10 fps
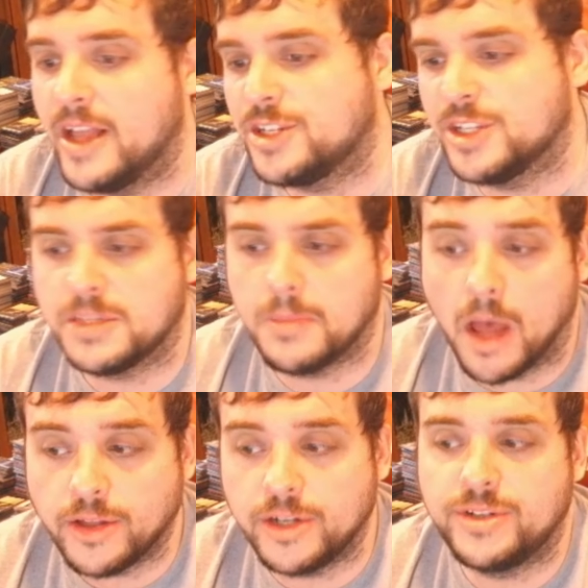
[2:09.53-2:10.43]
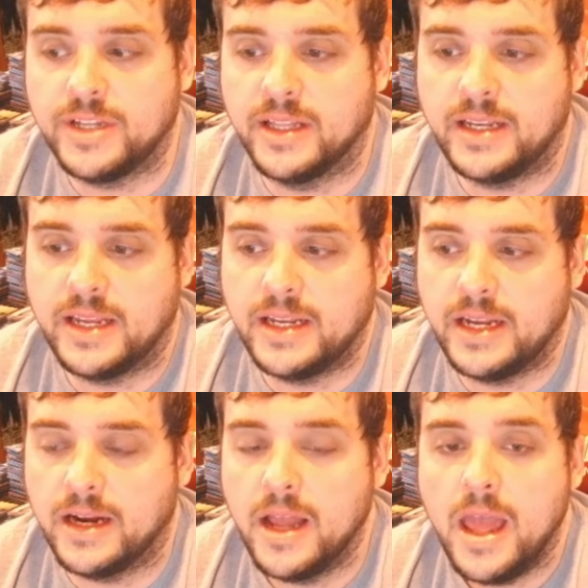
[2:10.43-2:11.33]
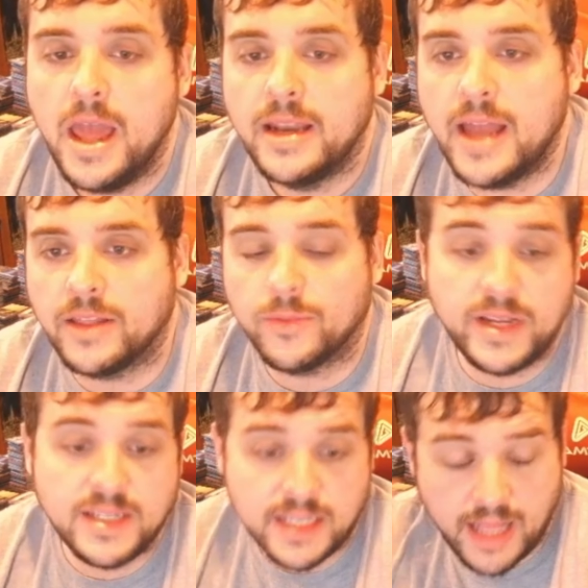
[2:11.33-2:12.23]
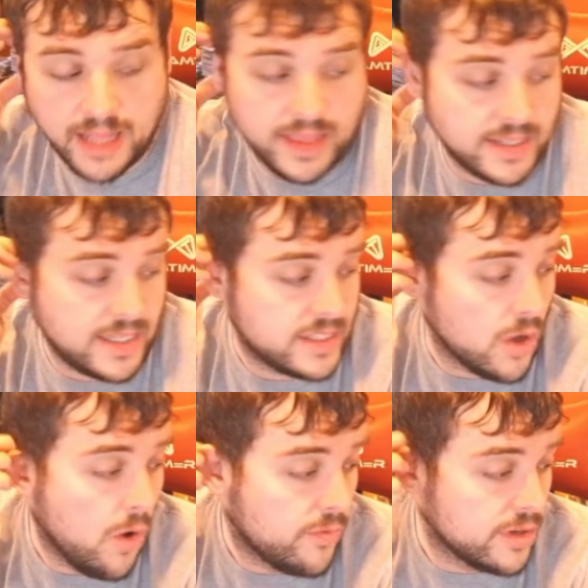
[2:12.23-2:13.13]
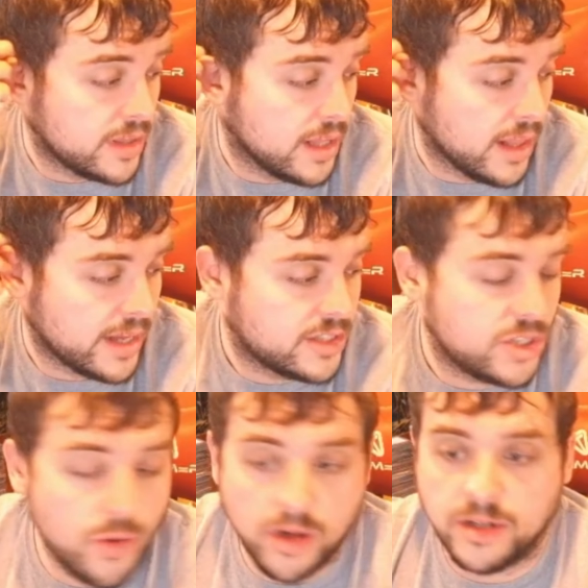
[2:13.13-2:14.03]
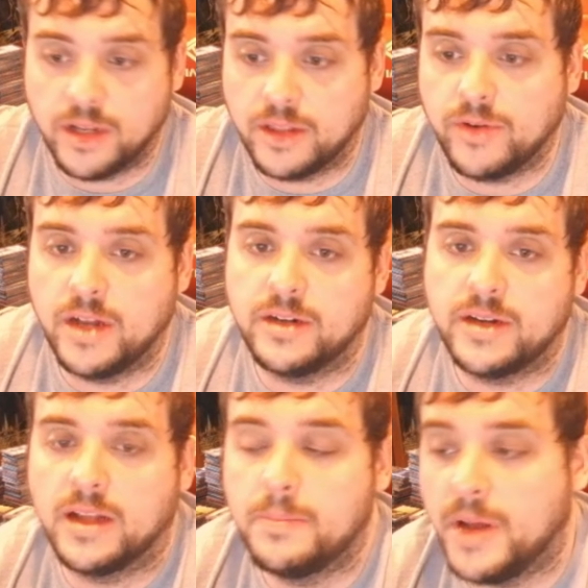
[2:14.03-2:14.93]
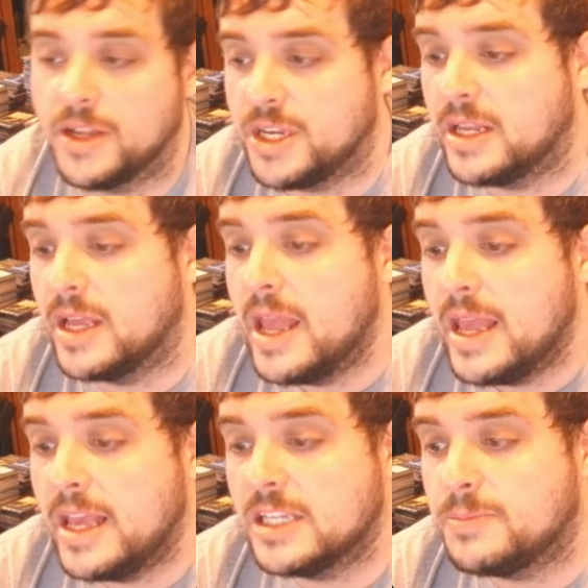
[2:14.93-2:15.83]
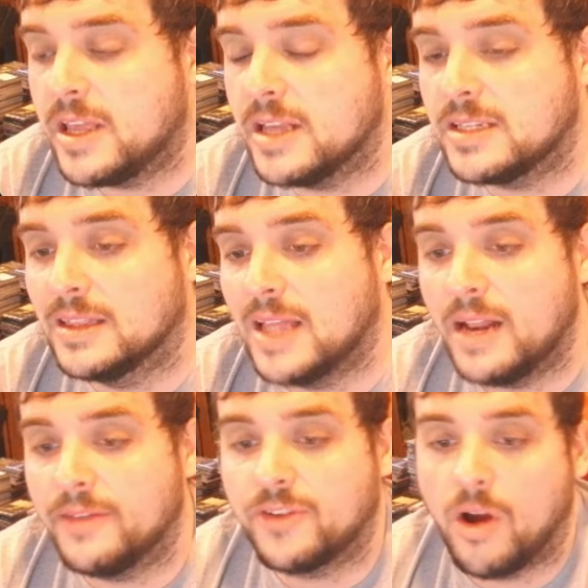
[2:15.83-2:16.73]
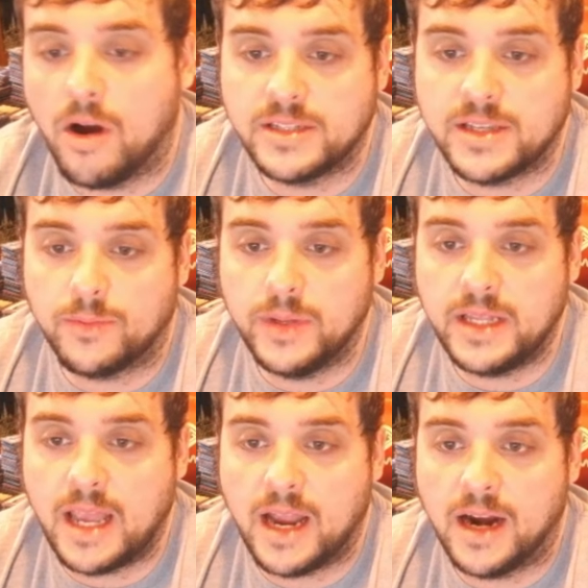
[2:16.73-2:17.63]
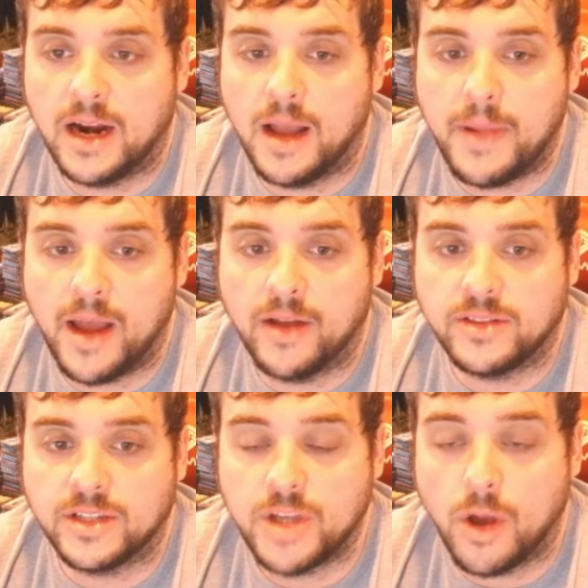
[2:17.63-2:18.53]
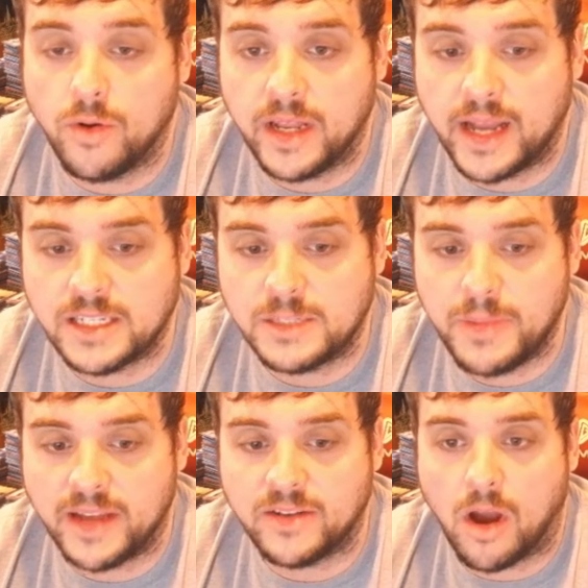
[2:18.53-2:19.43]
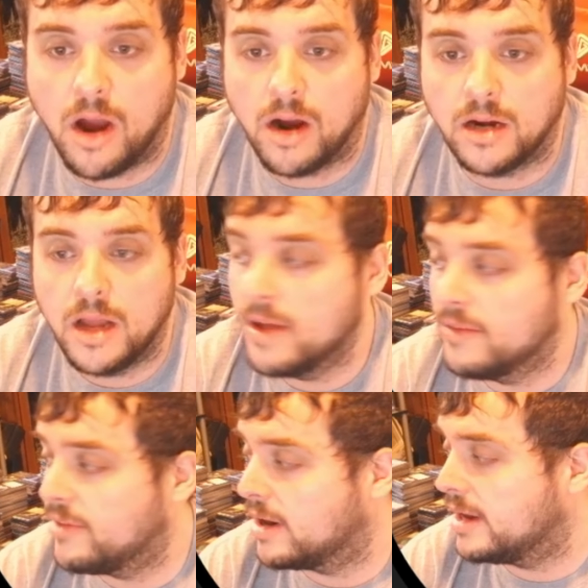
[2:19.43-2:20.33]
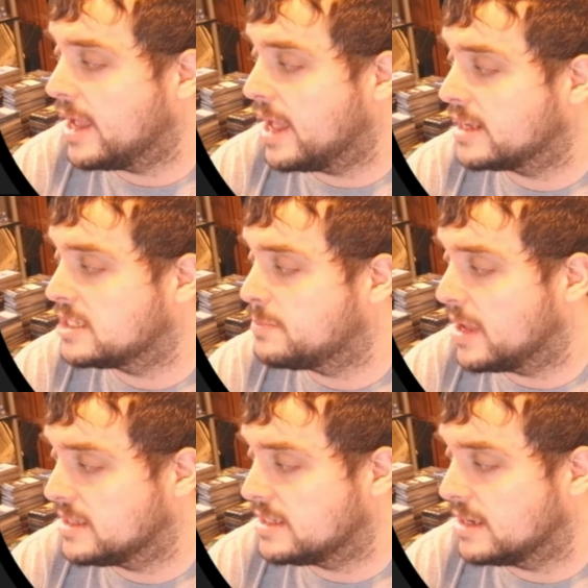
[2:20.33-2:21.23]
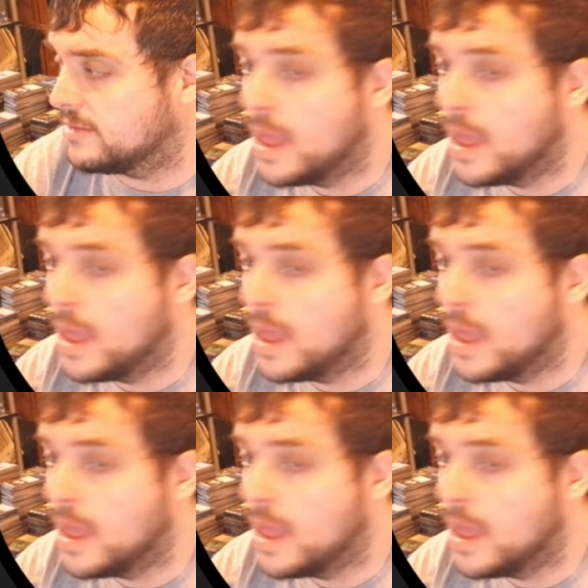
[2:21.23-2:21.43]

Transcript: and some other utility in here. Now, the reason that this is over the $200 to $300 budget is because a lot of cards that really care about the token aspect are very expensive.